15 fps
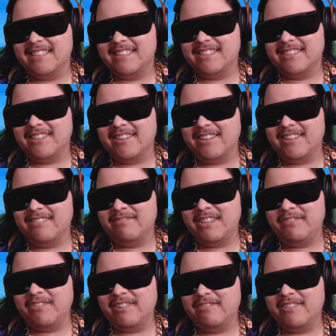She's all,
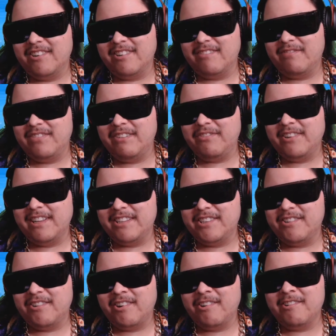people like
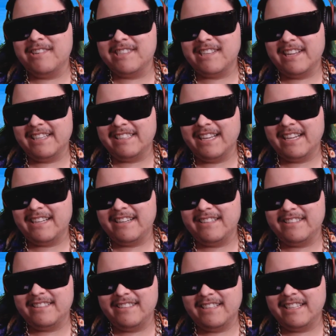you always like that
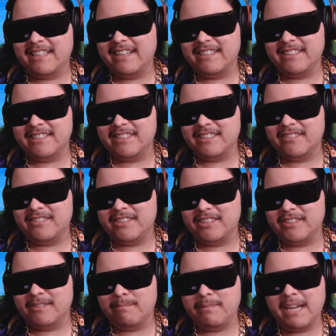kind of stuff because
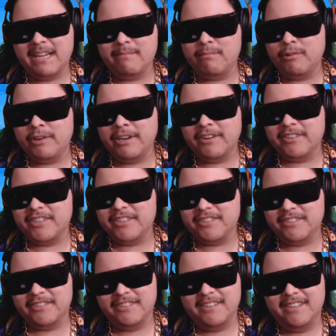you're a bad boy, aren't
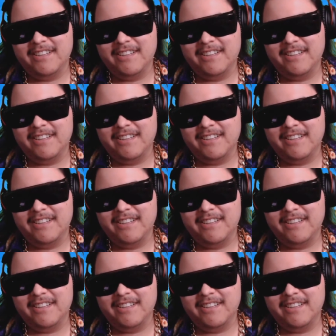you?